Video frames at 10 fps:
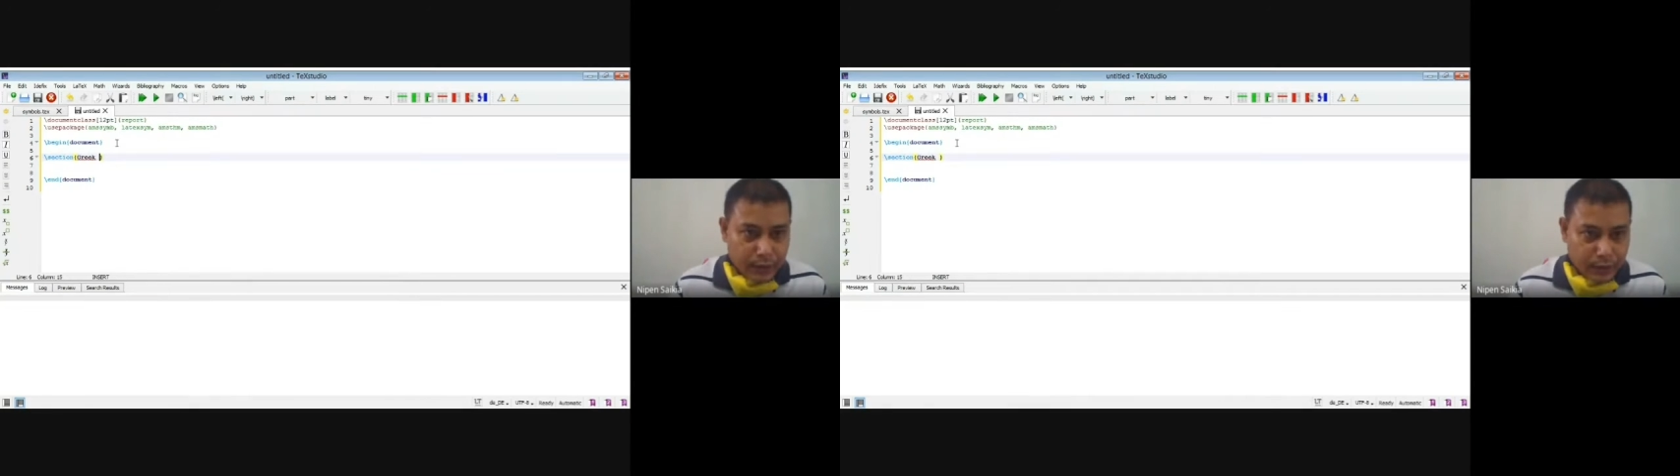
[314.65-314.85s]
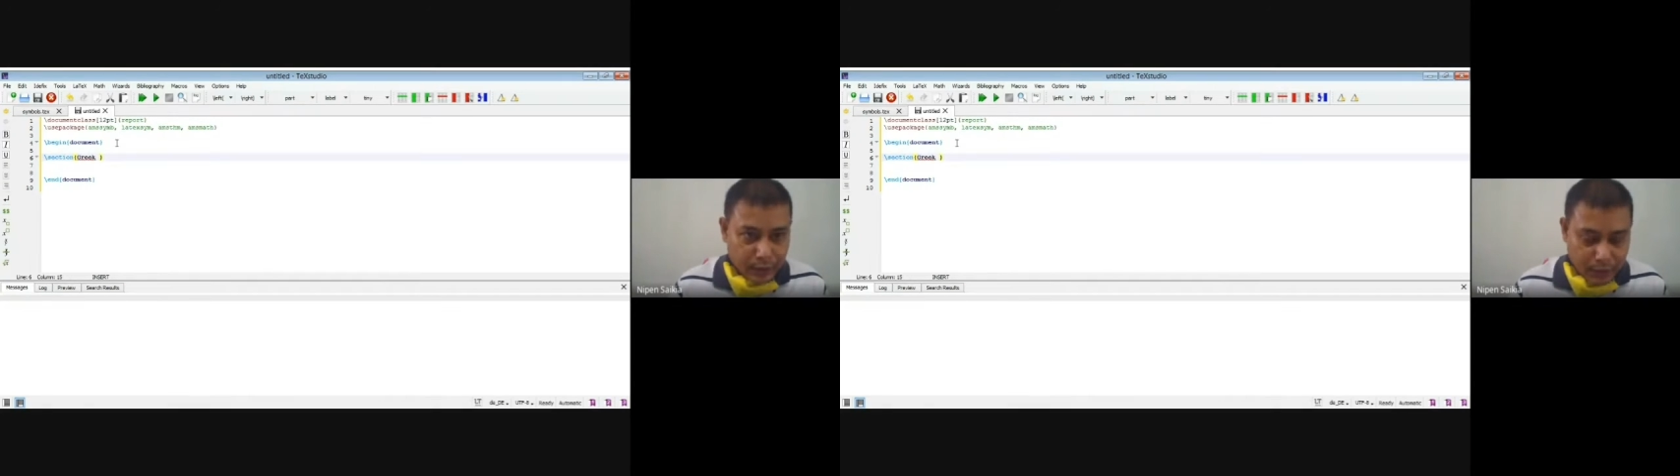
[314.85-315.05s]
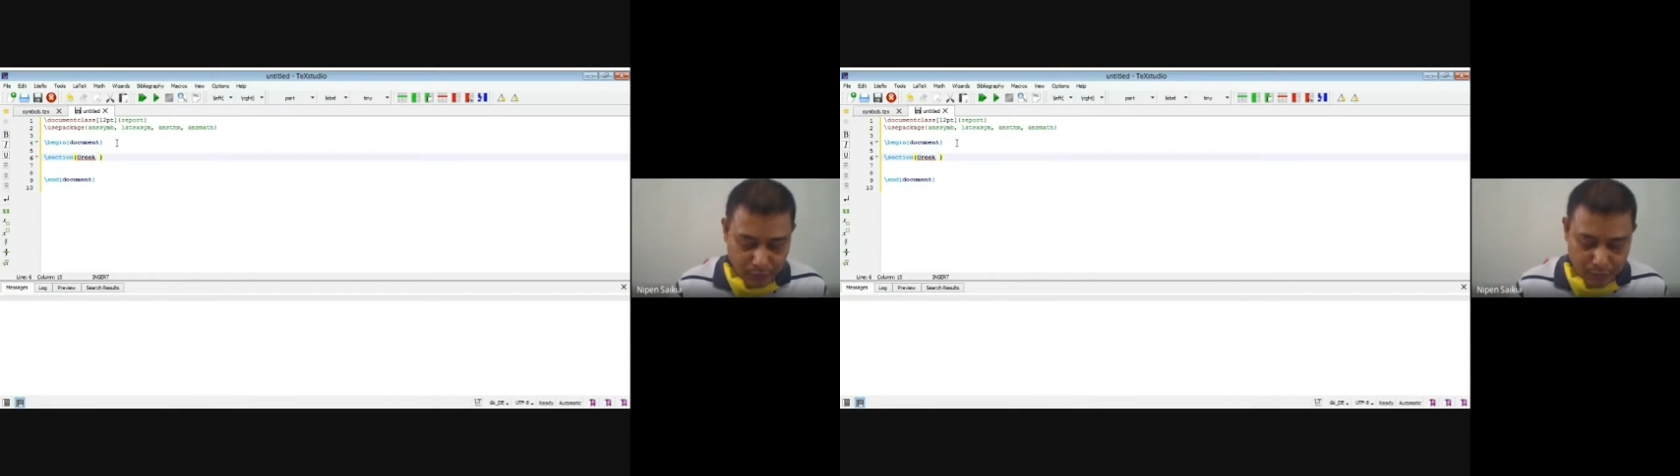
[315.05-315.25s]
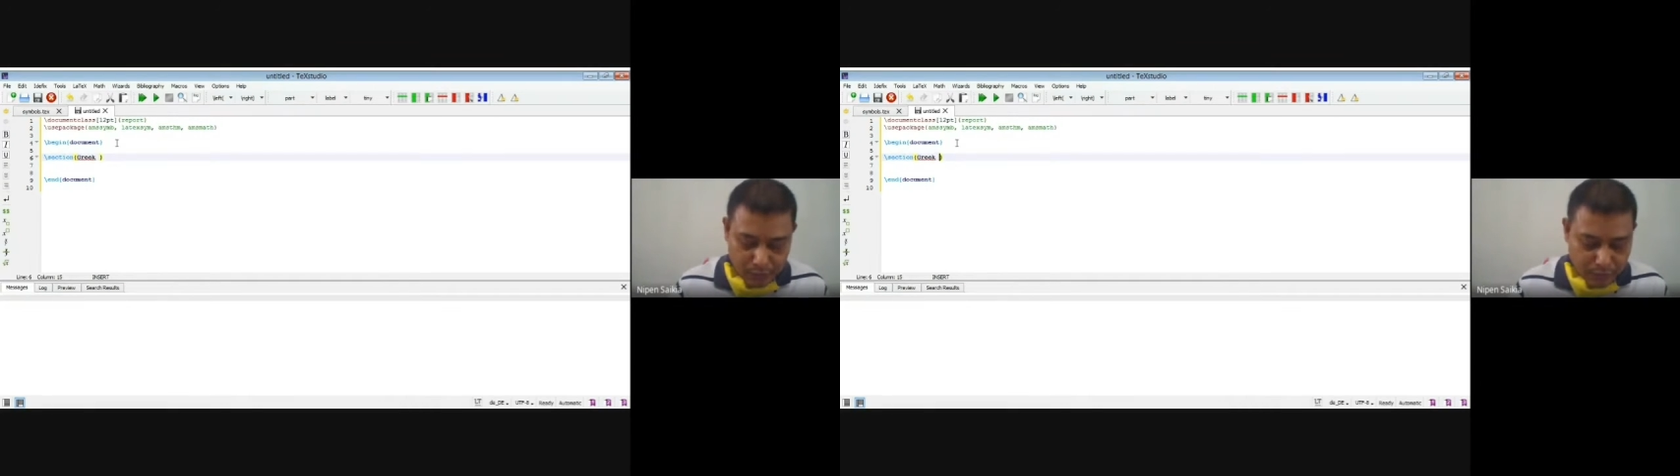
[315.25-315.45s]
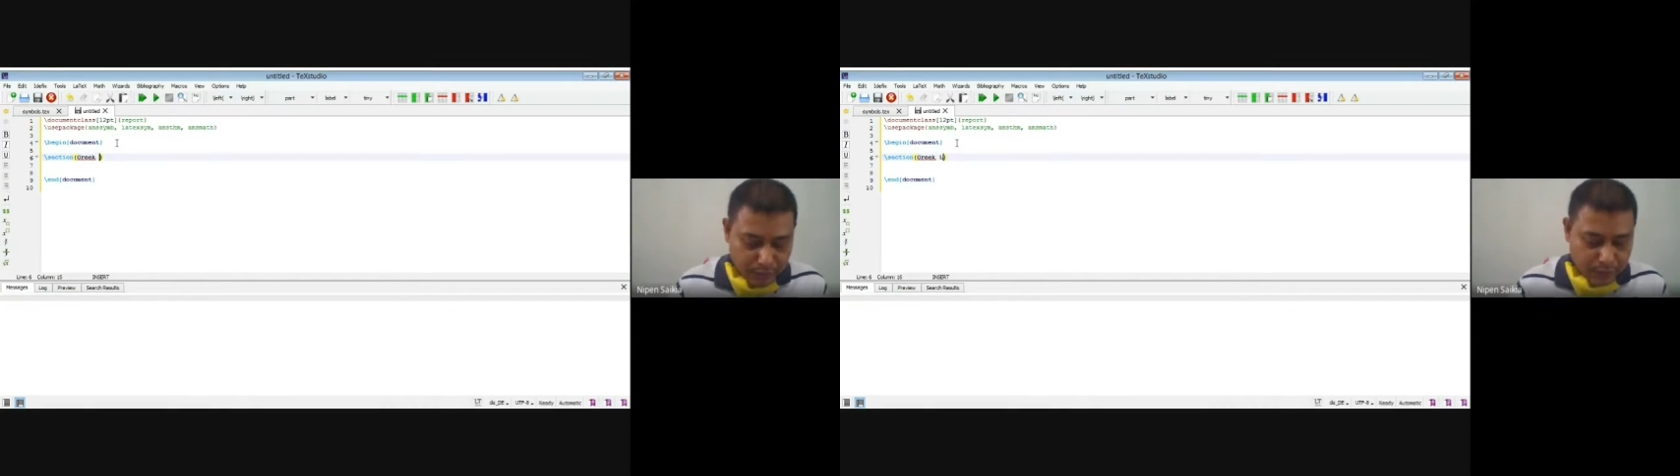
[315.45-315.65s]
Greek
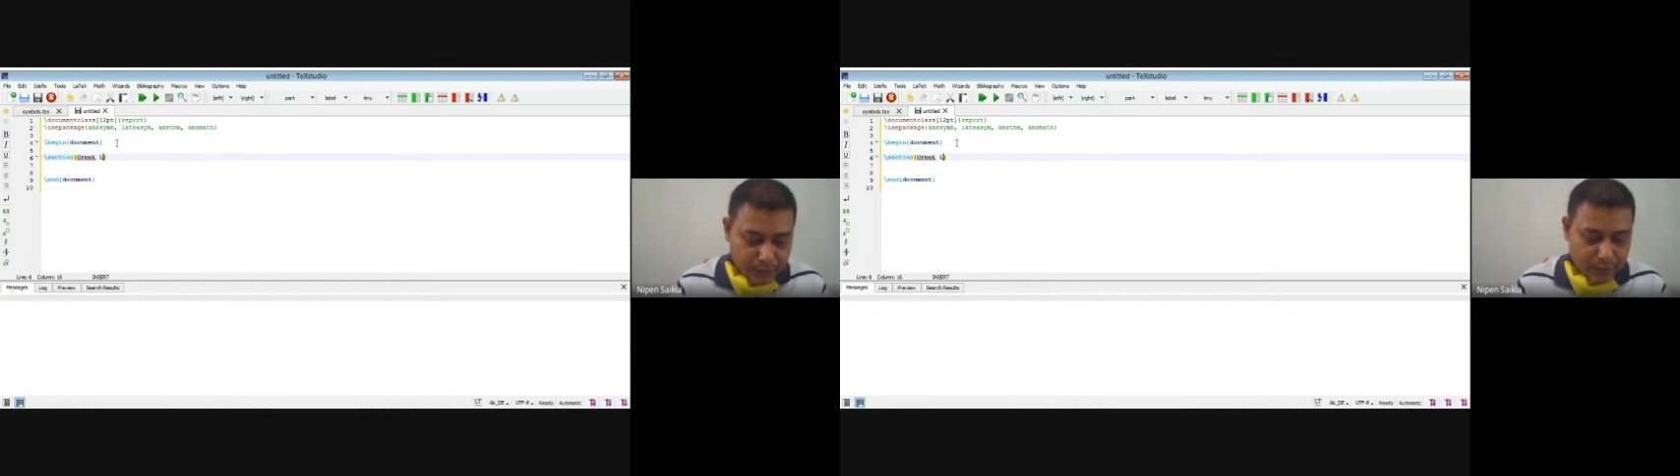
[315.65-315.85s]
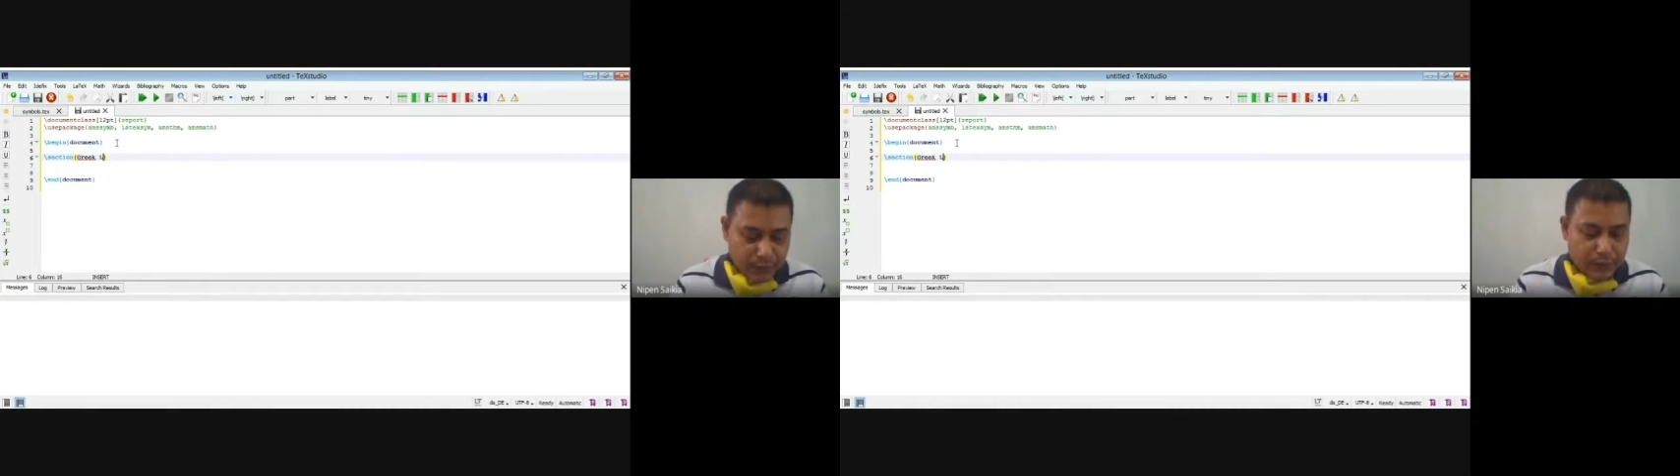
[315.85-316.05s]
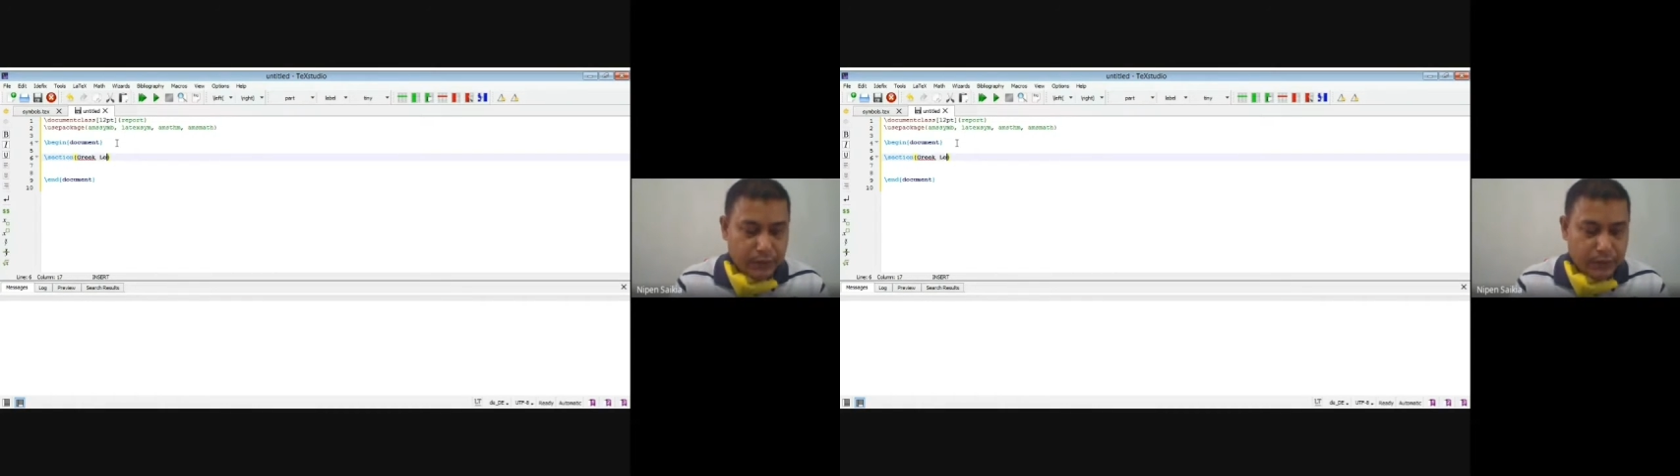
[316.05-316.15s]
letters.